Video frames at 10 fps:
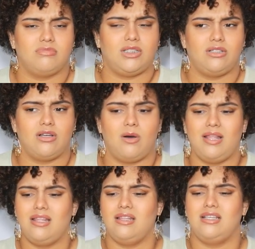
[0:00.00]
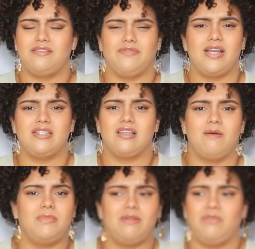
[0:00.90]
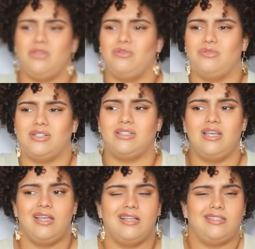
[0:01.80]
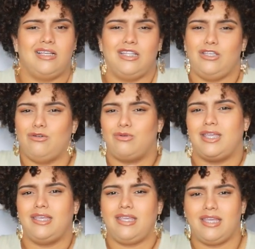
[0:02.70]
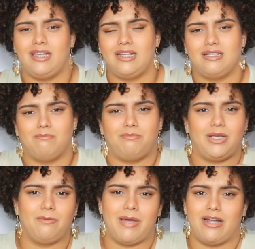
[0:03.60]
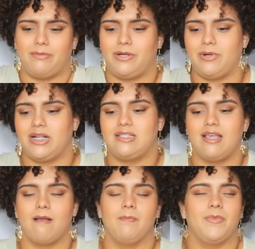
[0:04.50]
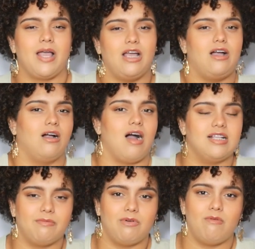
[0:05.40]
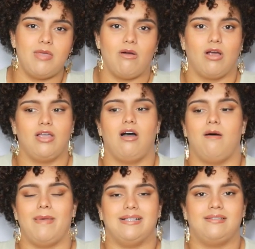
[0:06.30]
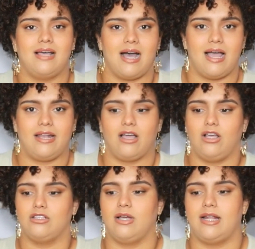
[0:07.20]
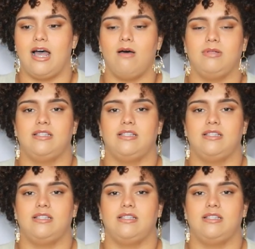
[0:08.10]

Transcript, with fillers: you know, and then these friends coming to you and telling you in and pitter patter, pitter patter. It's like are y'all gossiping with me or are y'all on my side? Are y'all trying to help the